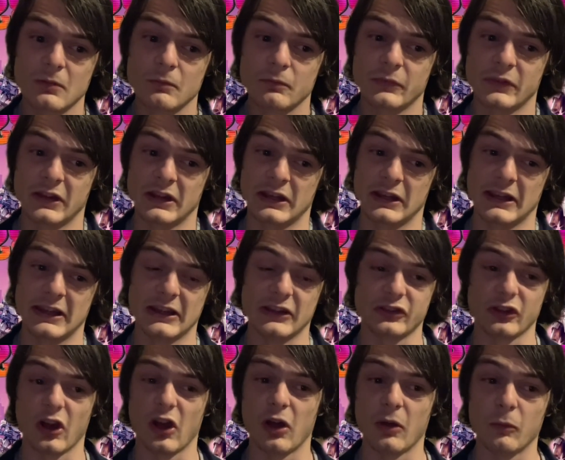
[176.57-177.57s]

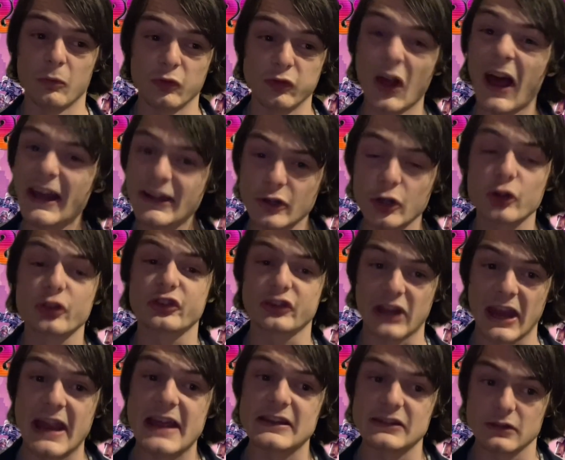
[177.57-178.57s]

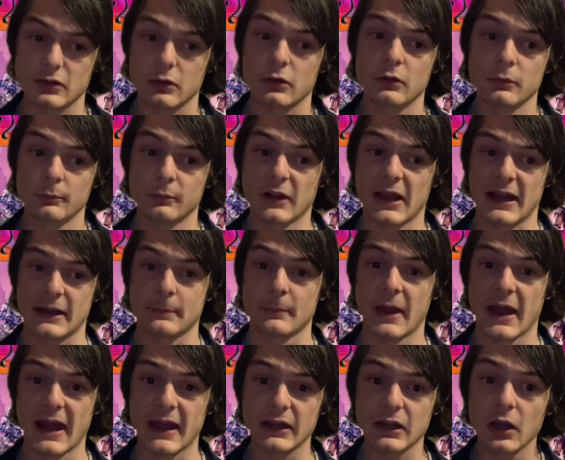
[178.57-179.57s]
lighter-skinned black
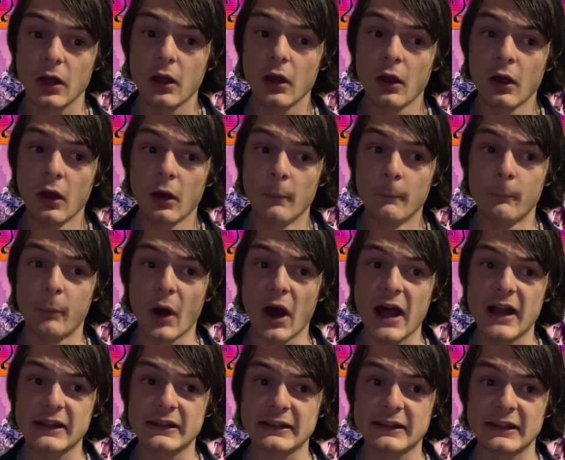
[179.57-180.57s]
man,
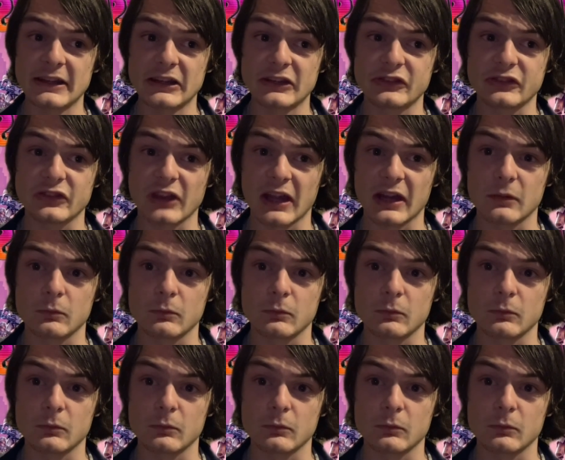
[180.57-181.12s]
but he's like